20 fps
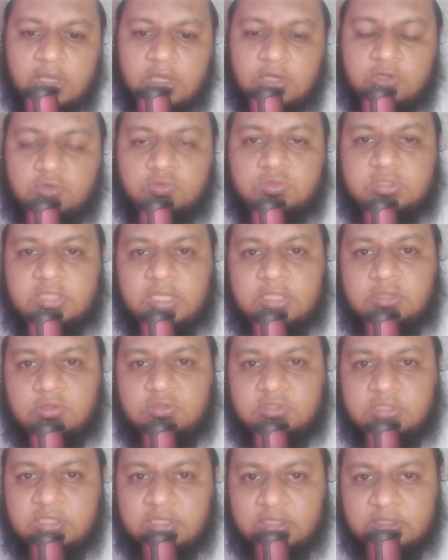to sell
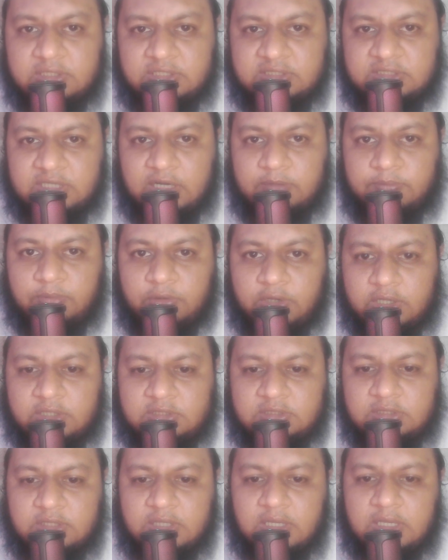those digital
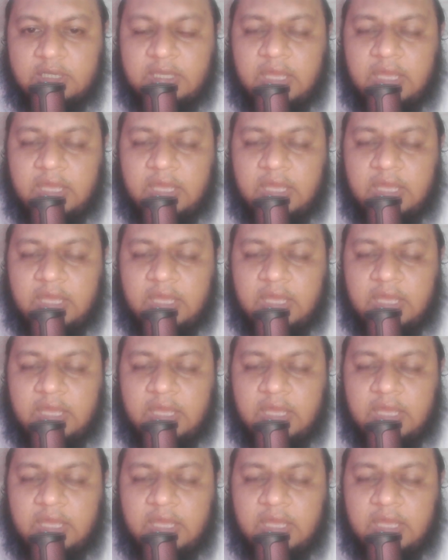products.